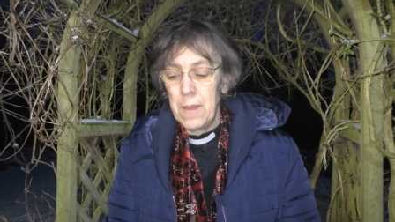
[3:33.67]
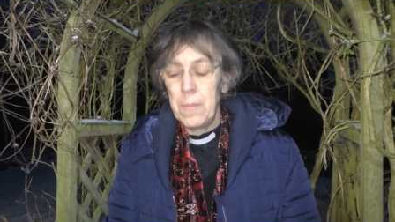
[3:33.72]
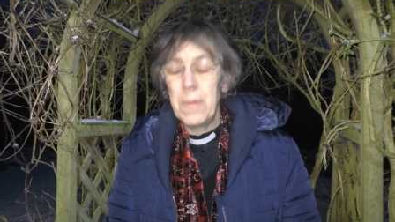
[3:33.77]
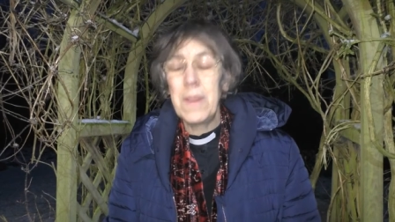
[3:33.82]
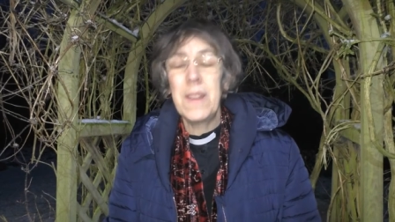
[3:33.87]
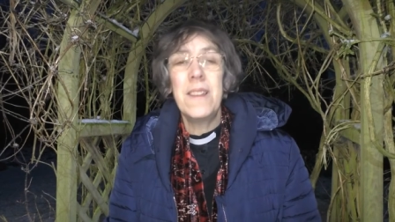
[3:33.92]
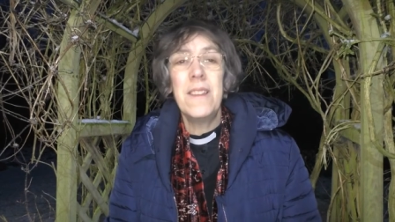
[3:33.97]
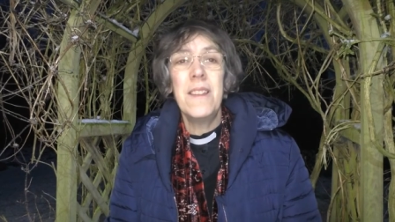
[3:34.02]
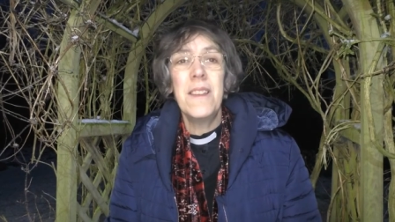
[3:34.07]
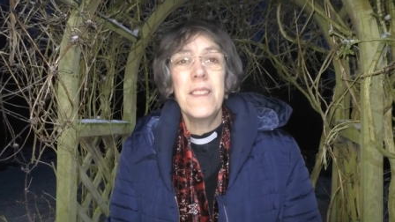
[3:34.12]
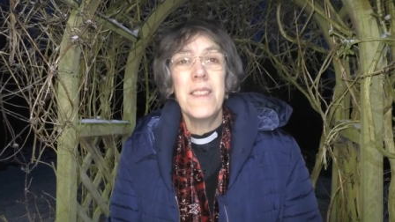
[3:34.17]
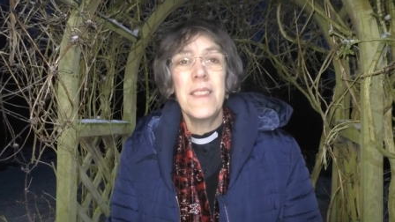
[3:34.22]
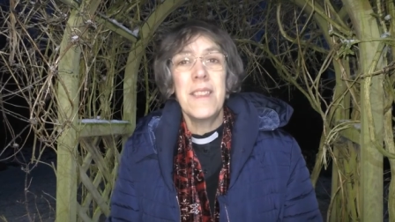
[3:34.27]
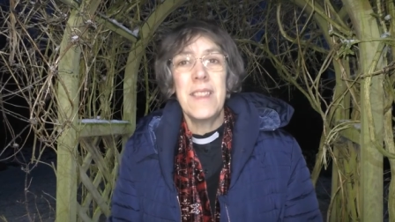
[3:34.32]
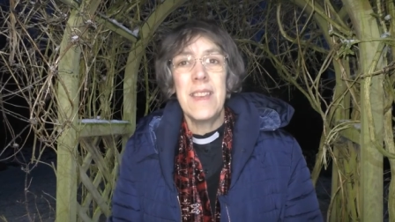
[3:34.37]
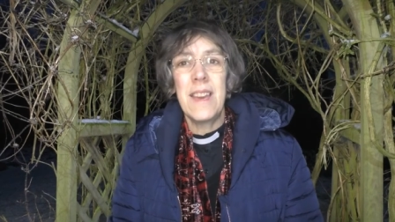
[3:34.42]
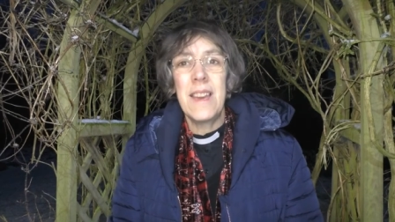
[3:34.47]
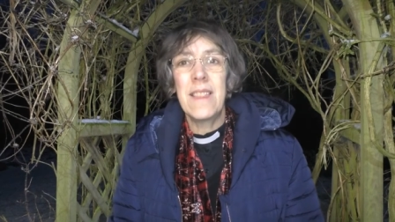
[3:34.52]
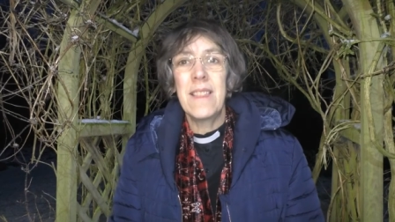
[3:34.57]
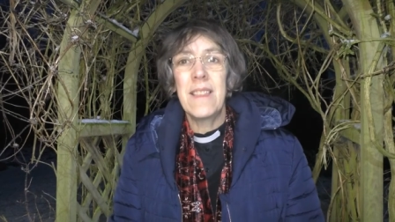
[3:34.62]
But another
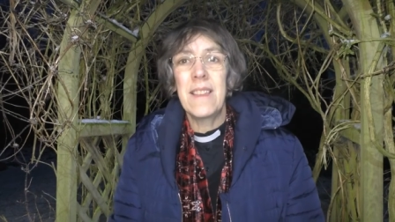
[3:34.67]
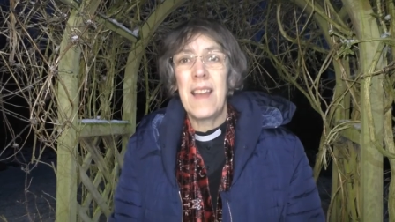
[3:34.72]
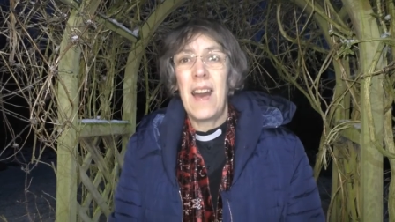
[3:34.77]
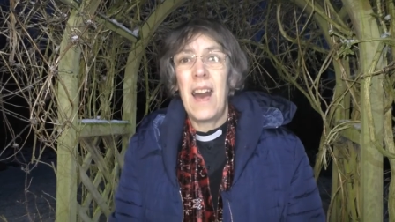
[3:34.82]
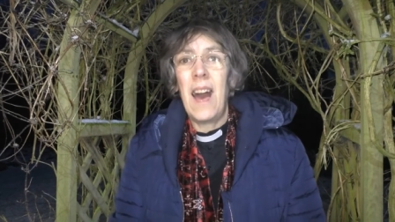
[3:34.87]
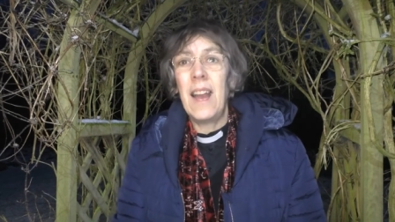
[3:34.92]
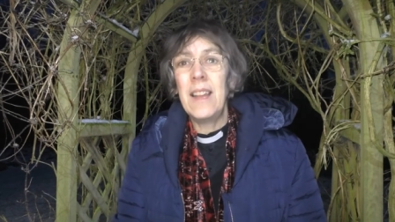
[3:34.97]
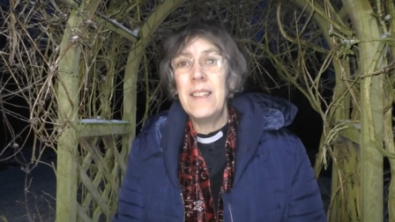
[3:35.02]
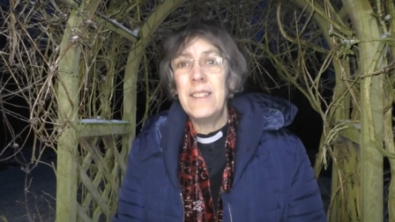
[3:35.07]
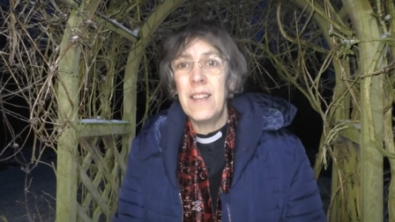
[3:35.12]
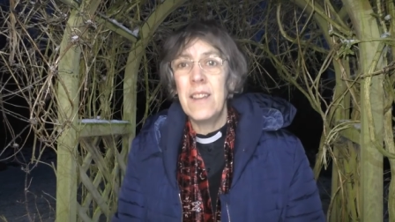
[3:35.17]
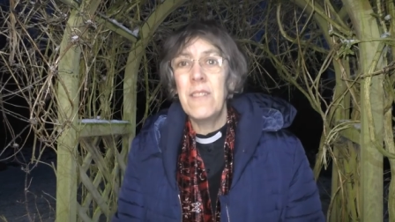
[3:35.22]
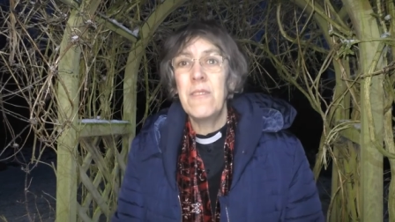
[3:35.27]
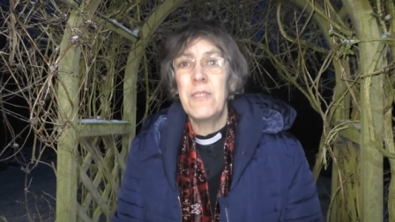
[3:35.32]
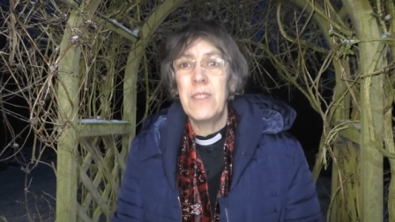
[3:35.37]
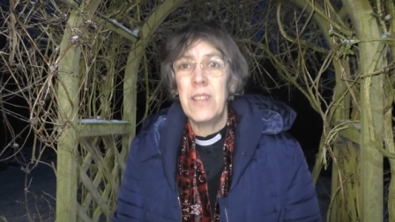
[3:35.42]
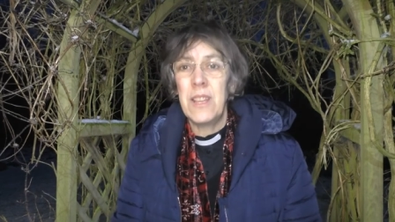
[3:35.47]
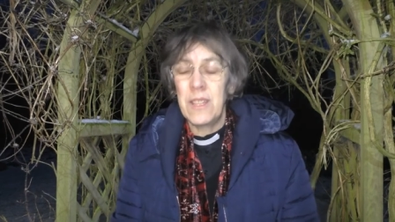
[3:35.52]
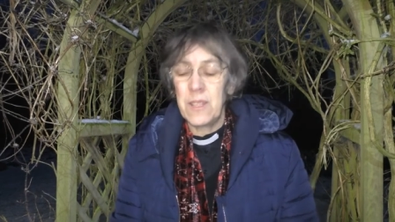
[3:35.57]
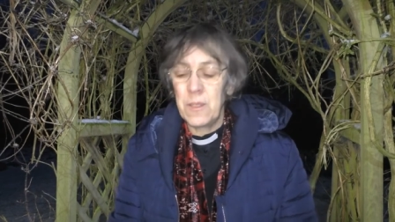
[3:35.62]
thing that I
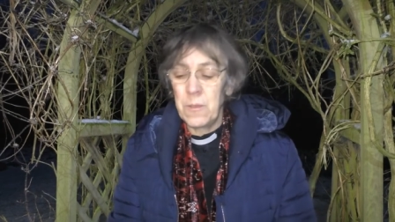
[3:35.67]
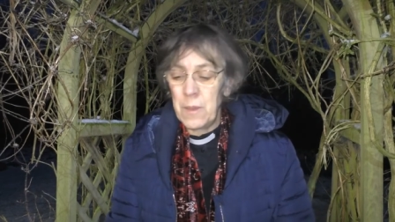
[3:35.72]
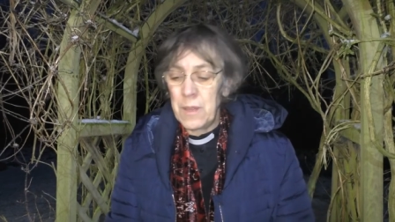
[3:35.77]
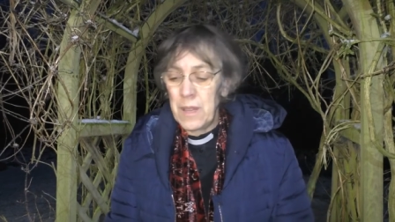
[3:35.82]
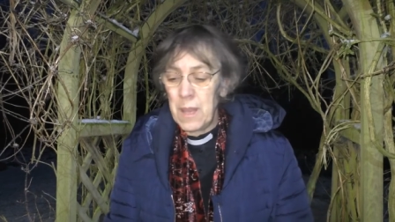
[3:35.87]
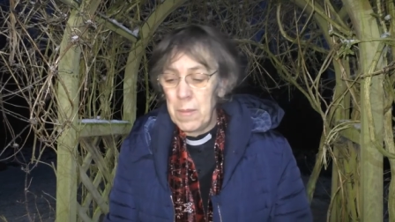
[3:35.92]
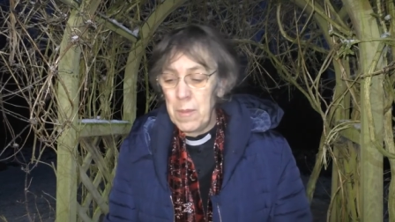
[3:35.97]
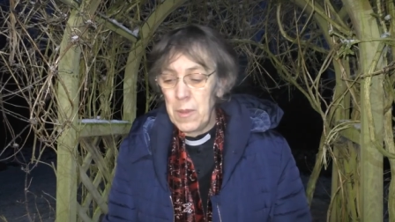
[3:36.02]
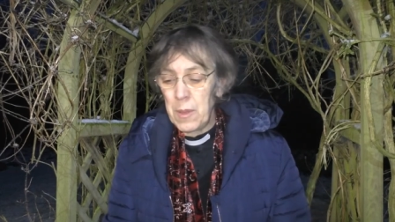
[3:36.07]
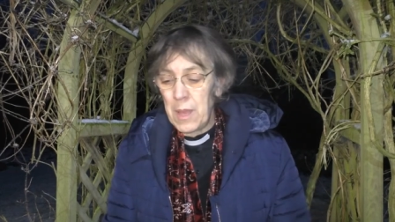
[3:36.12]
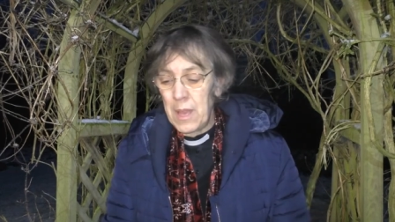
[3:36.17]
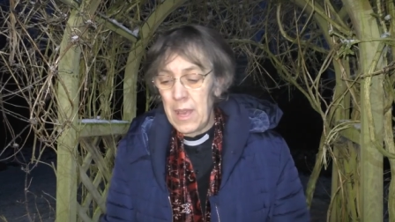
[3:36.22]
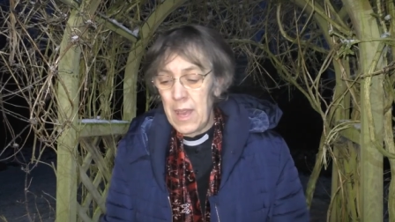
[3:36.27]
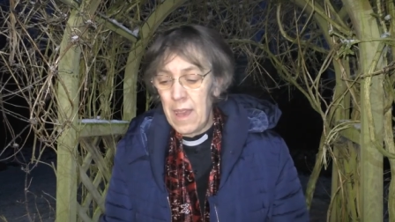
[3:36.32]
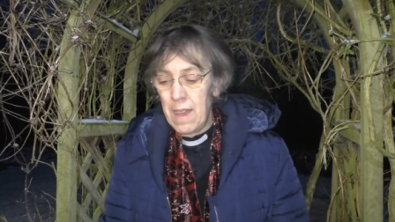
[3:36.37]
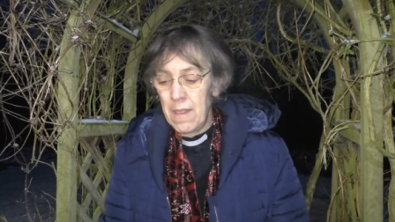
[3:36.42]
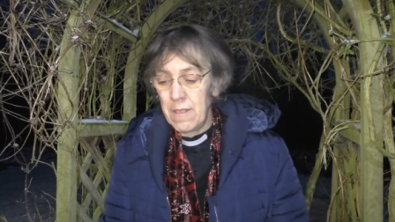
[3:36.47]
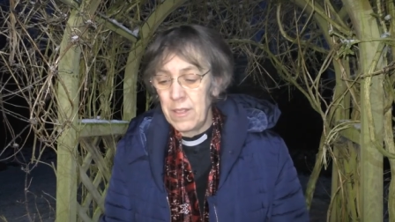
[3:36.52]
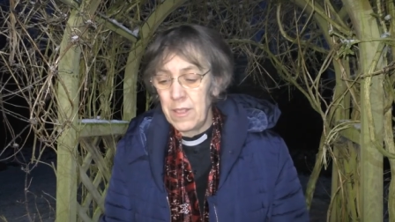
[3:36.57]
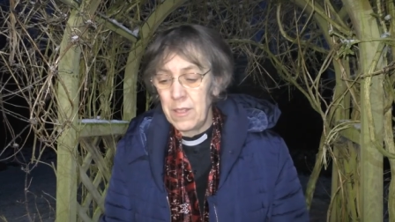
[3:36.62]
notice when I'm looking
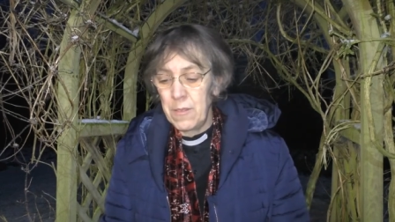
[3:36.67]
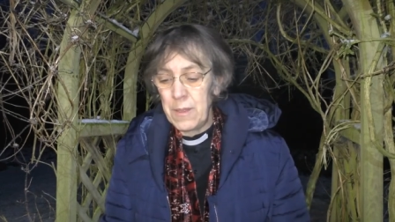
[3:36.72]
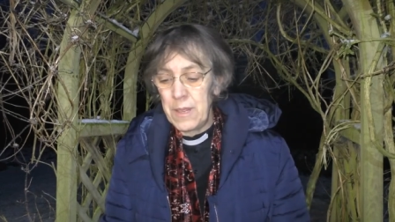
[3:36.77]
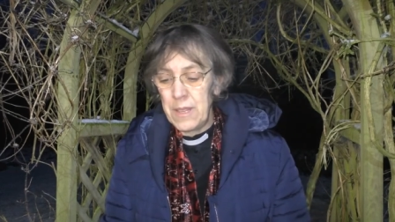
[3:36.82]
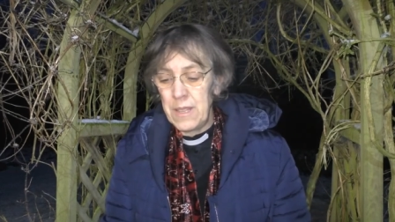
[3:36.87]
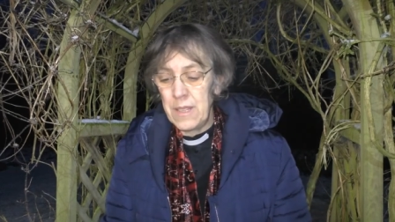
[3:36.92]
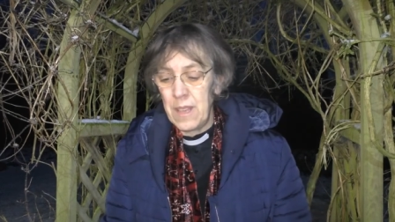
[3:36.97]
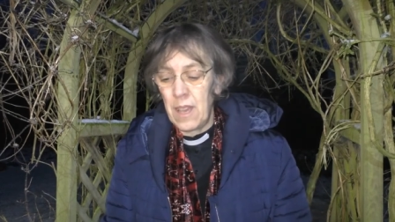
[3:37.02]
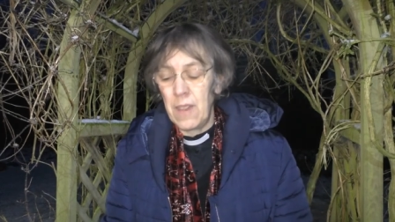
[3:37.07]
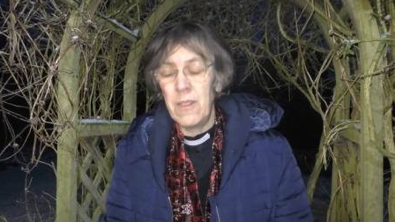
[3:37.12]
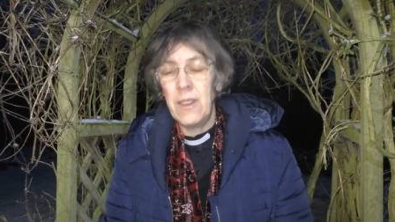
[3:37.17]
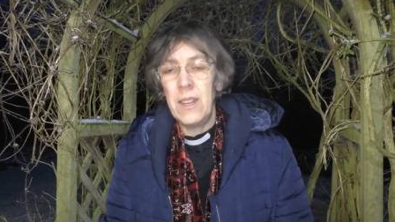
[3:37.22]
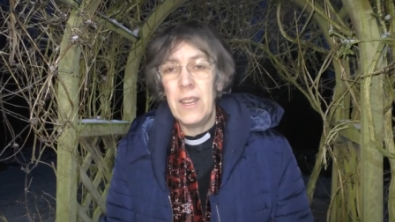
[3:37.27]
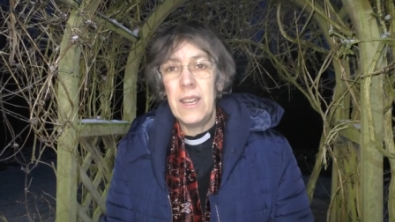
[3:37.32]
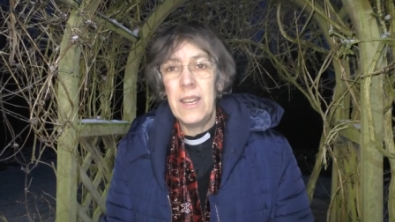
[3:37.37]
out of the window